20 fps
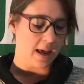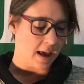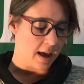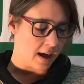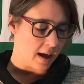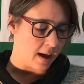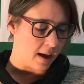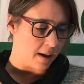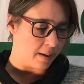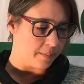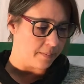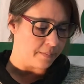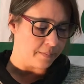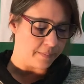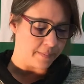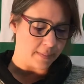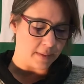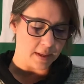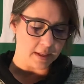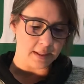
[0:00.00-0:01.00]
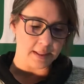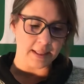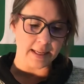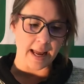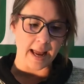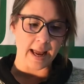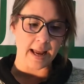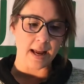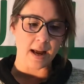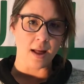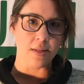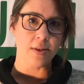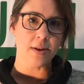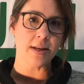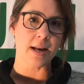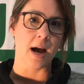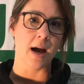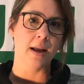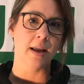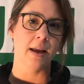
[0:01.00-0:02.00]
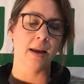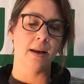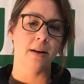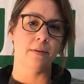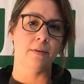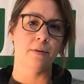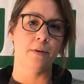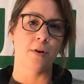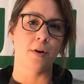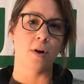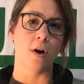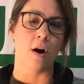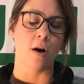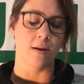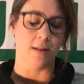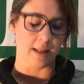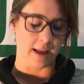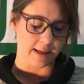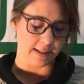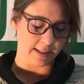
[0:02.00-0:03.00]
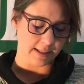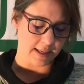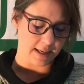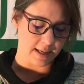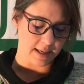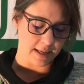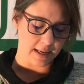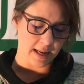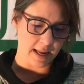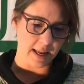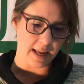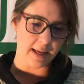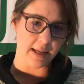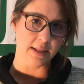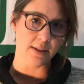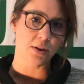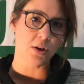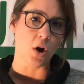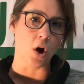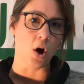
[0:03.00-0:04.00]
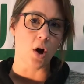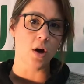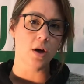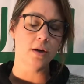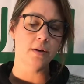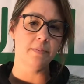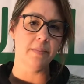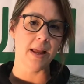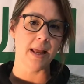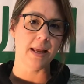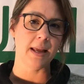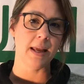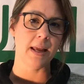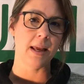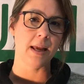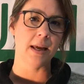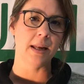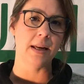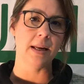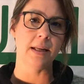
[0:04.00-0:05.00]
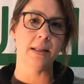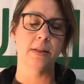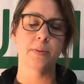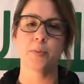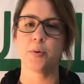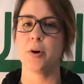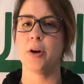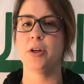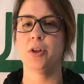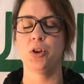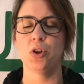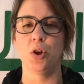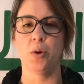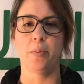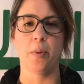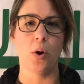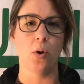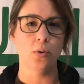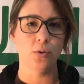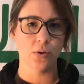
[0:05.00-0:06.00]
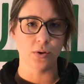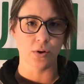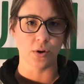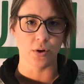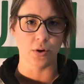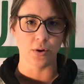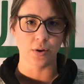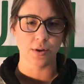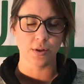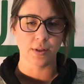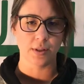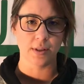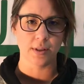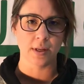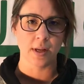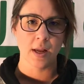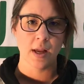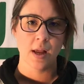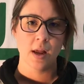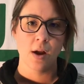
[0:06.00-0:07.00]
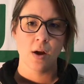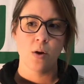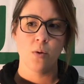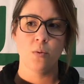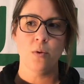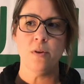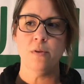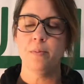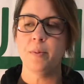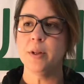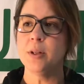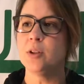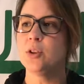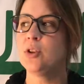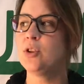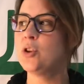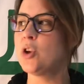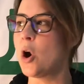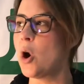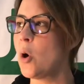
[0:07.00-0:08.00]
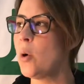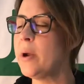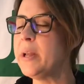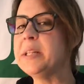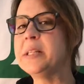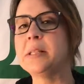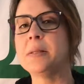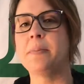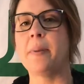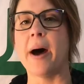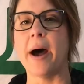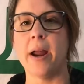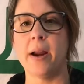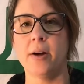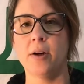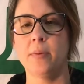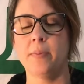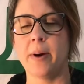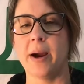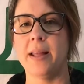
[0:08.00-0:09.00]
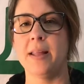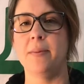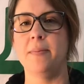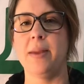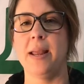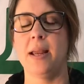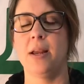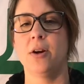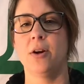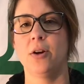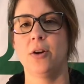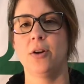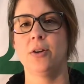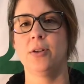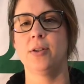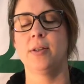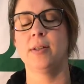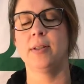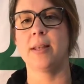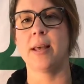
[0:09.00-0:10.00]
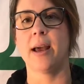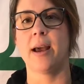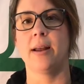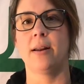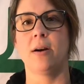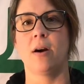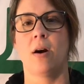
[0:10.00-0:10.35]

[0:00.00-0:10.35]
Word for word: Um, today on the docket for our lesson is card making and inspirational posters. We've been so inspired by the makers that